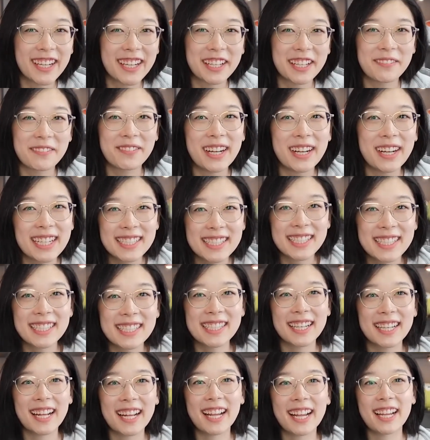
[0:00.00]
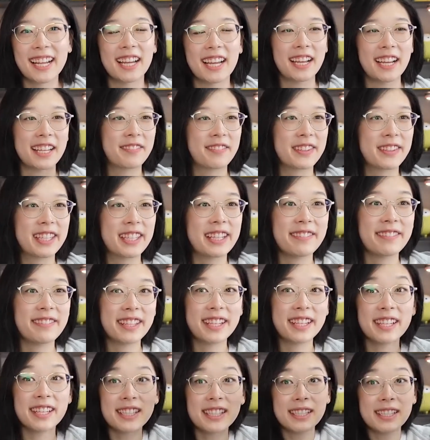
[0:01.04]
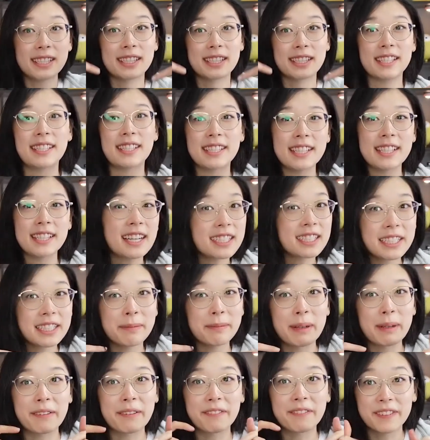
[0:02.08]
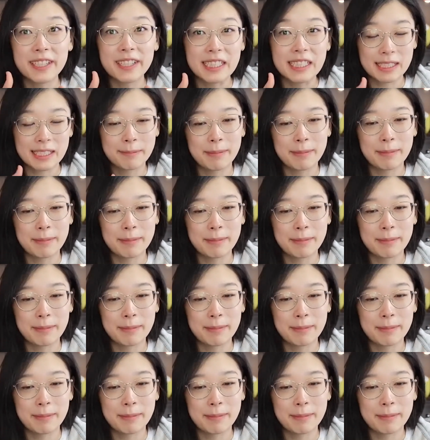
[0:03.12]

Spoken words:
doing unboxing today. I believe that this is actually my first